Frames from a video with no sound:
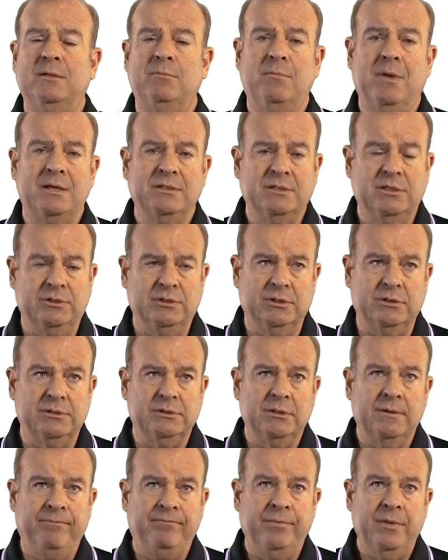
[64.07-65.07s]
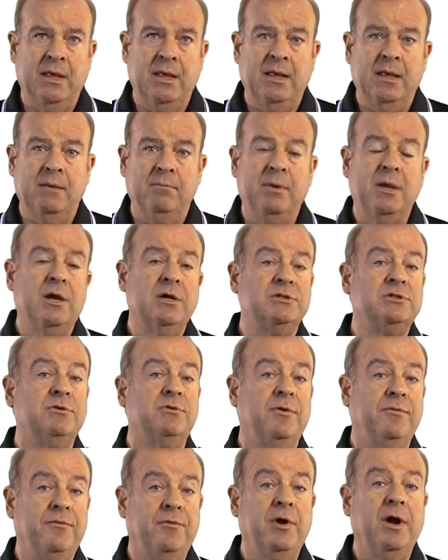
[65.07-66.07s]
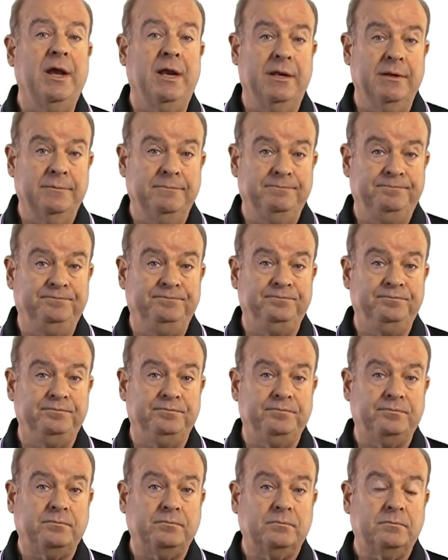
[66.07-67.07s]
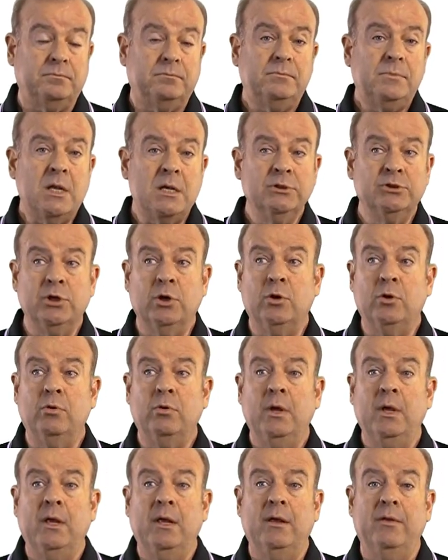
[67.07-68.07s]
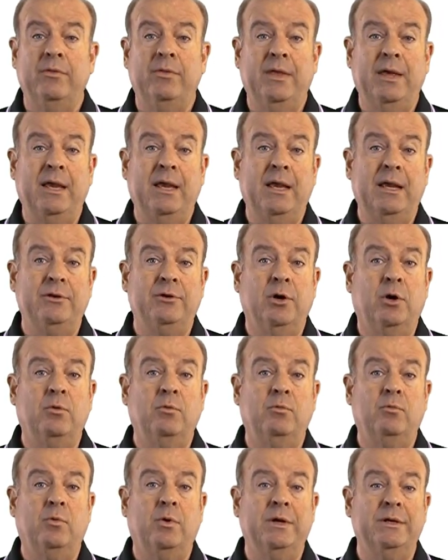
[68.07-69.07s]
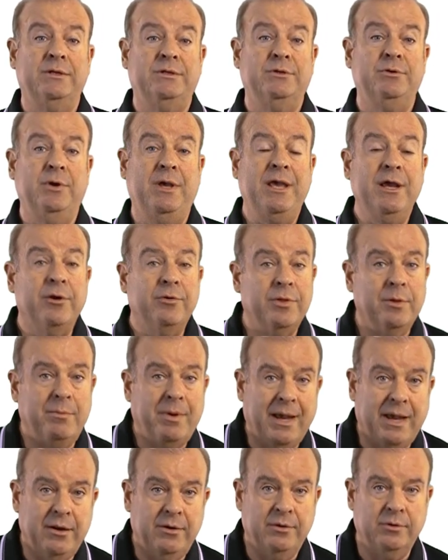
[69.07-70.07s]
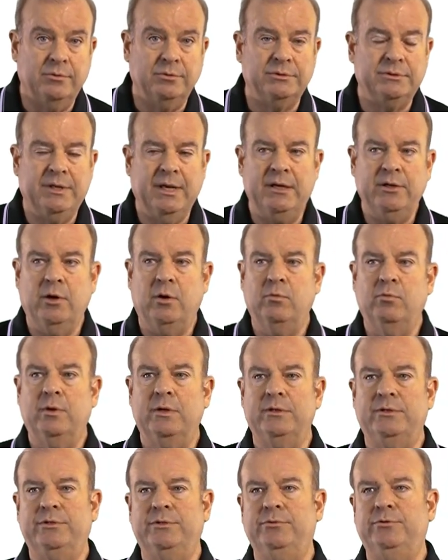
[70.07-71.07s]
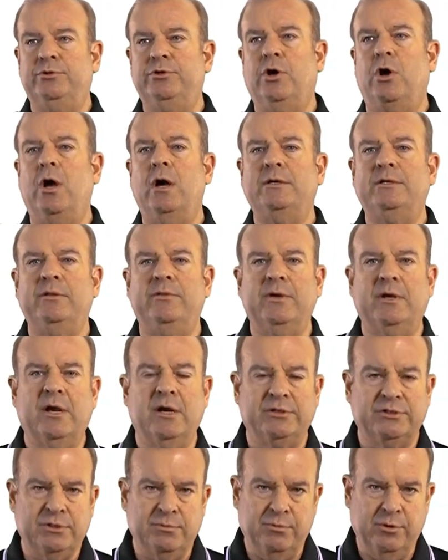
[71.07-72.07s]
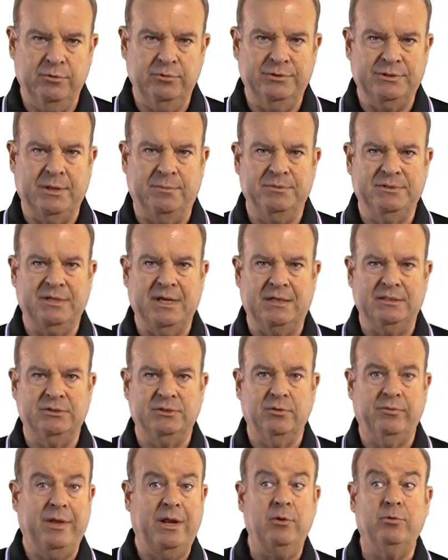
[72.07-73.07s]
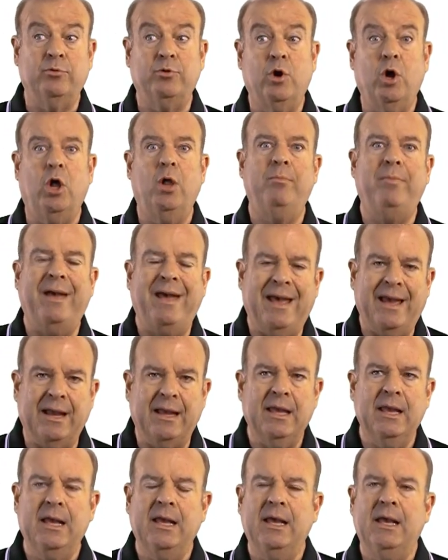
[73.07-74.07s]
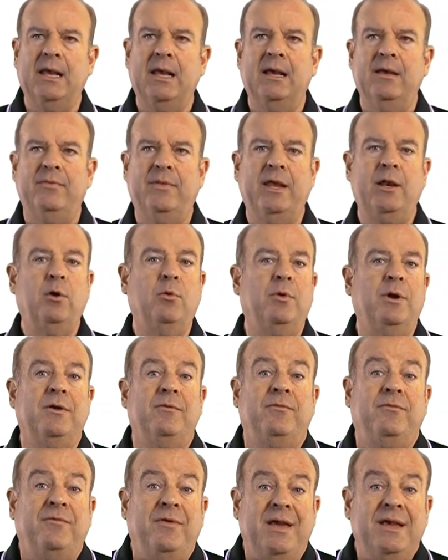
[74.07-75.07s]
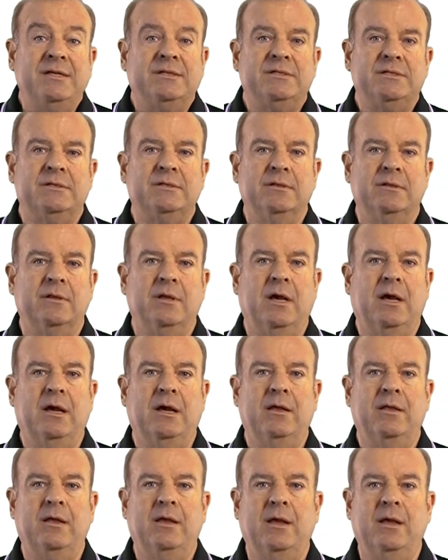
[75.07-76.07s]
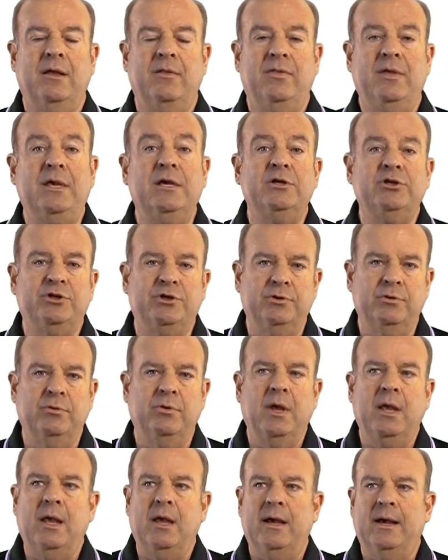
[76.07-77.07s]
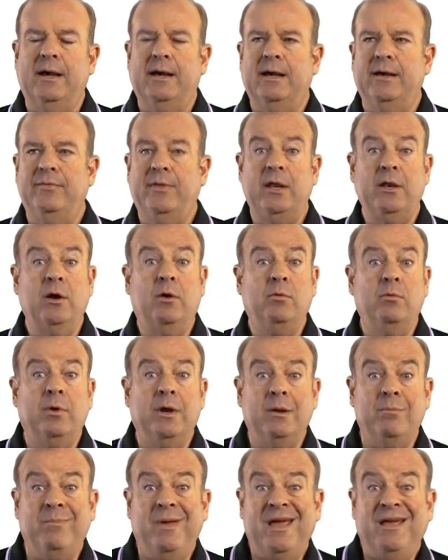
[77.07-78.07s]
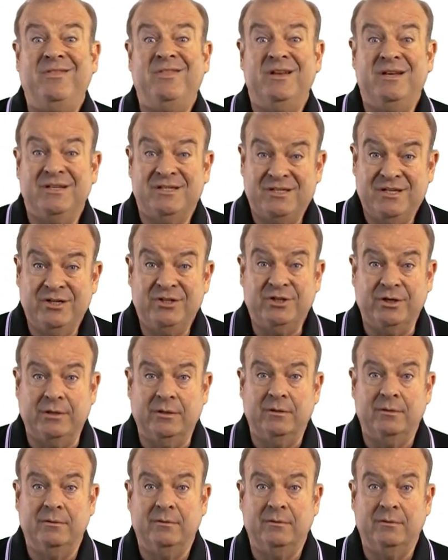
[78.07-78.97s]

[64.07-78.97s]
to messages because they're afraid. So they don't want to hear the bad news. They don't want to talk to the customer who's upset, so they don't call back. They don't want to face uh, the issue. Uh, they don't want to make the decision.